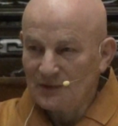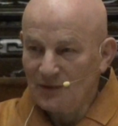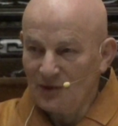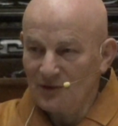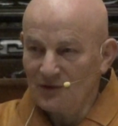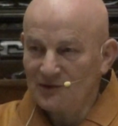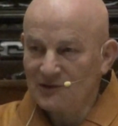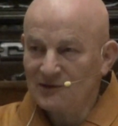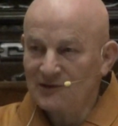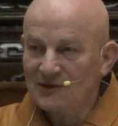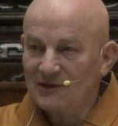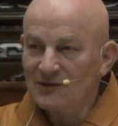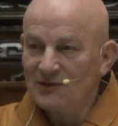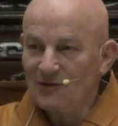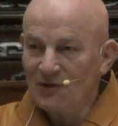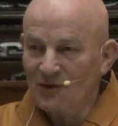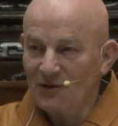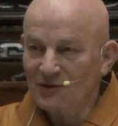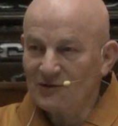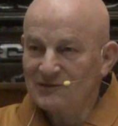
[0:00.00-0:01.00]
or
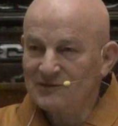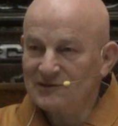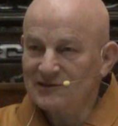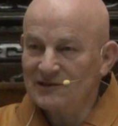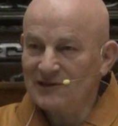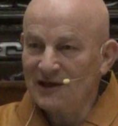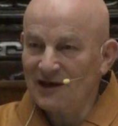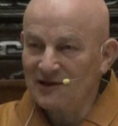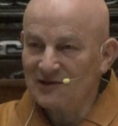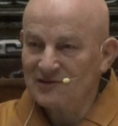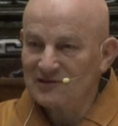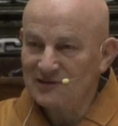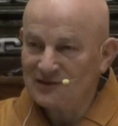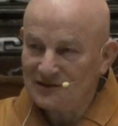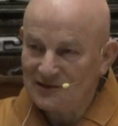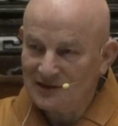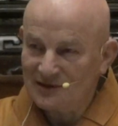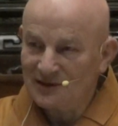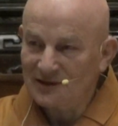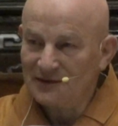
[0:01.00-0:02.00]
all the
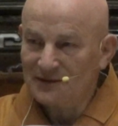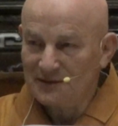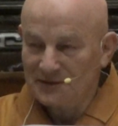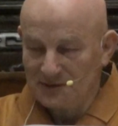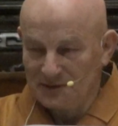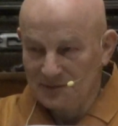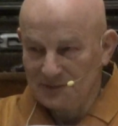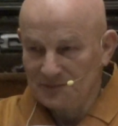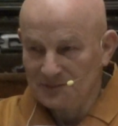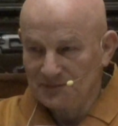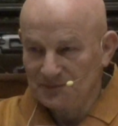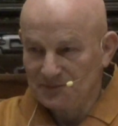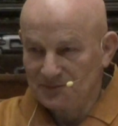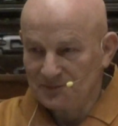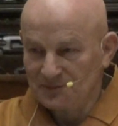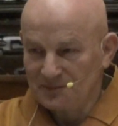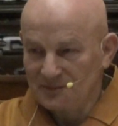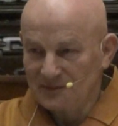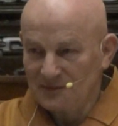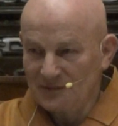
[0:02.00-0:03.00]
other
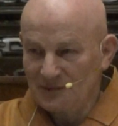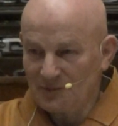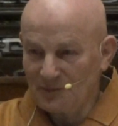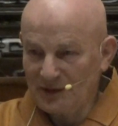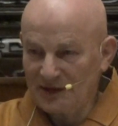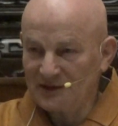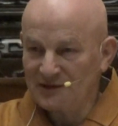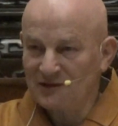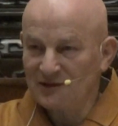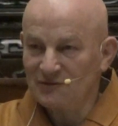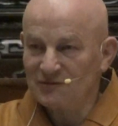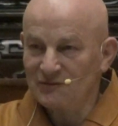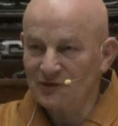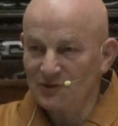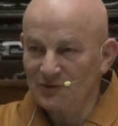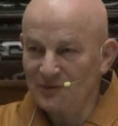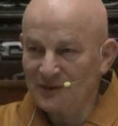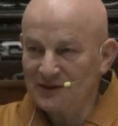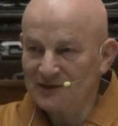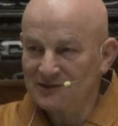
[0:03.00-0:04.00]
mental
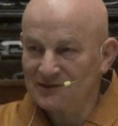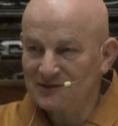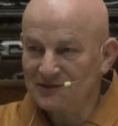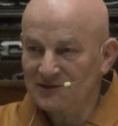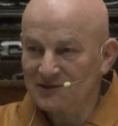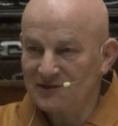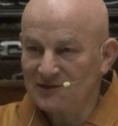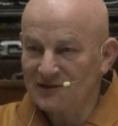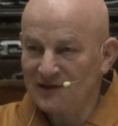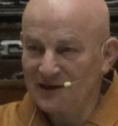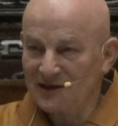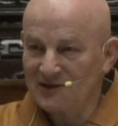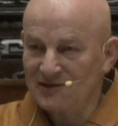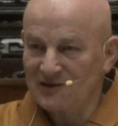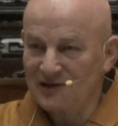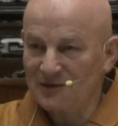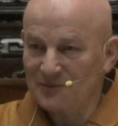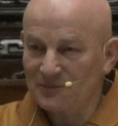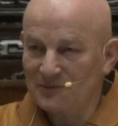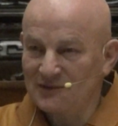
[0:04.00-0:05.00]
formations
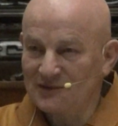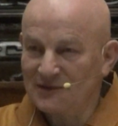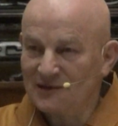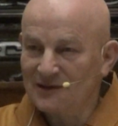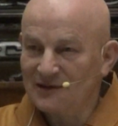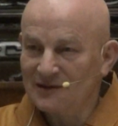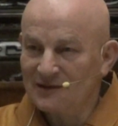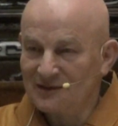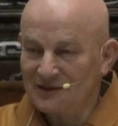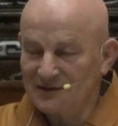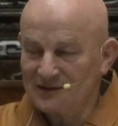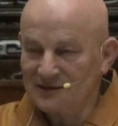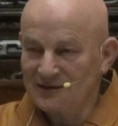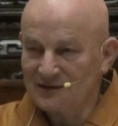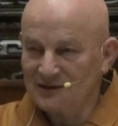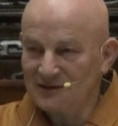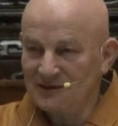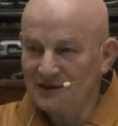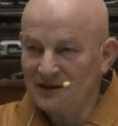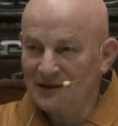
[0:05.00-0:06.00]
except
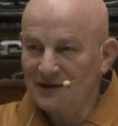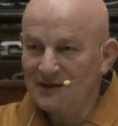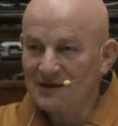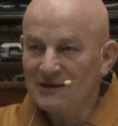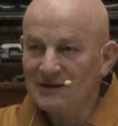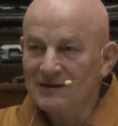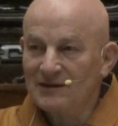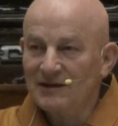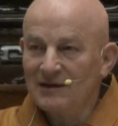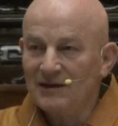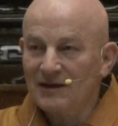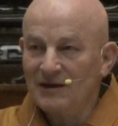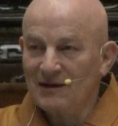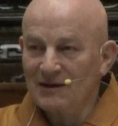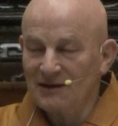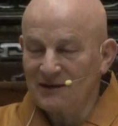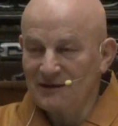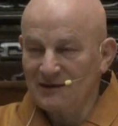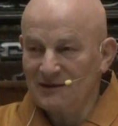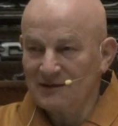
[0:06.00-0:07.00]
the uh,